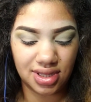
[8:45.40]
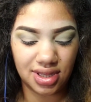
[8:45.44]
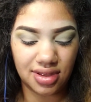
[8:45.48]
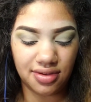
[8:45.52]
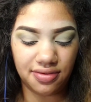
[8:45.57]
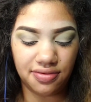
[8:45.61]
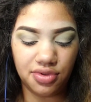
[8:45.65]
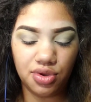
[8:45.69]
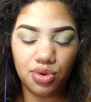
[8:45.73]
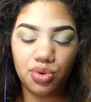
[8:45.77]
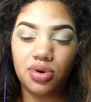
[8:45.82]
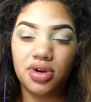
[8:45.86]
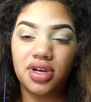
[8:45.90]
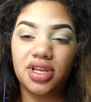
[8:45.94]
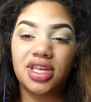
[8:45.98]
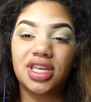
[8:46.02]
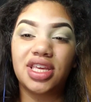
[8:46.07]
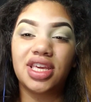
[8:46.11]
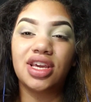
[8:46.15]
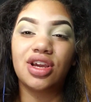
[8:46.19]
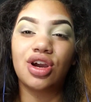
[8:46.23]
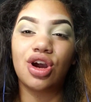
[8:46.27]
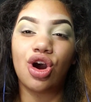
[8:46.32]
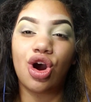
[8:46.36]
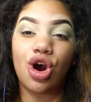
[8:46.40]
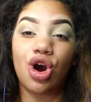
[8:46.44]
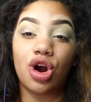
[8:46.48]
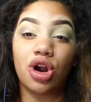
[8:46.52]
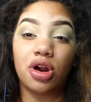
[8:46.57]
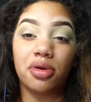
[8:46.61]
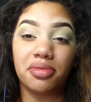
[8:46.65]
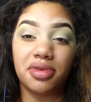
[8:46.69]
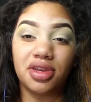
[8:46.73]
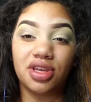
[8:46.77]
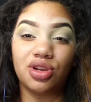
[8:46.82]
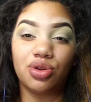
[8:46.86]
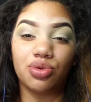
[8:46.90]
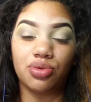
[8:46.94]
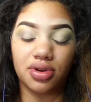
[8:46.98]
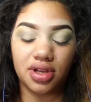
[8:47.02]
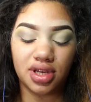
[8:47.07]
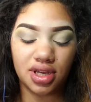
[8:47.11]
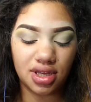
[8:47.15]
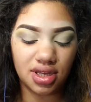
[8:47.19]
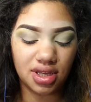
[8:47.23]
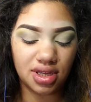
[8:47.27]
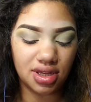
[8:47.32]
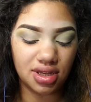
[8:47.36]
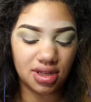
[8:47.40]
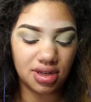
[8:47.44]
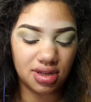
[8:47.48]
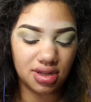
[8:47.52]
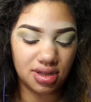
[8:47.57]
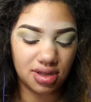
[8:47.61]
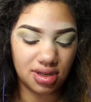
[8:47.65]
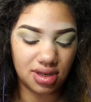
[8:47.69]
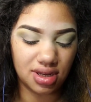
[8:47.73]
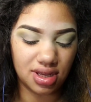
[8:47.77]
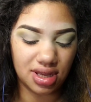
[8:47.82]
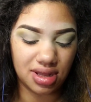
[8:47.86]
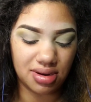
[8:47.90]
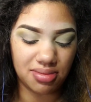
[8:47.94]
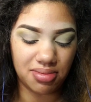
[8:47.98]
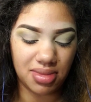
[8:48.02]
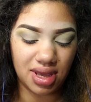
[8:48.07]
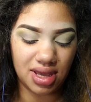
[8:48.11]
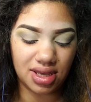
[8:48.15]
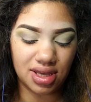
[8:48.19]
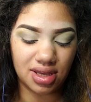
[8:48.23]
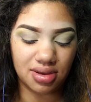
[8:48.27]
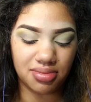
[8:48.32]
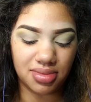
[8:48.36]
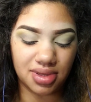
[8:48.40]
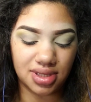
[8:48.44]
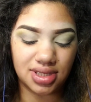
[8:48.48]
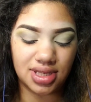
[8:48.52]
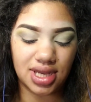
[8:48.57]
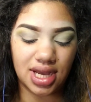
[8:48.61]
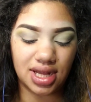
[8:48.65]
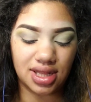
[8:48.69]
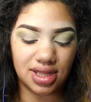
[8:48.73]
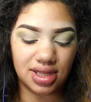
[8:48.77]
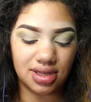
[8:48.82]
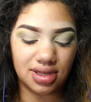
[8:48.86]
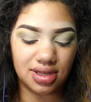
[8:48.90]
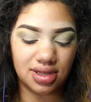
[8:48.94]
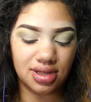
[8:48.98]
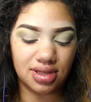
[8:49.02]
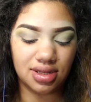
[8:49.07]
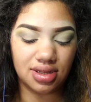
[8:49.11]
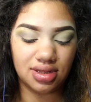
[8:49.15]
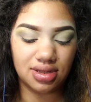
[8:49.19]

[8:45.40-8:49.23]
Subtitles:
If you were to get army green and make it metallic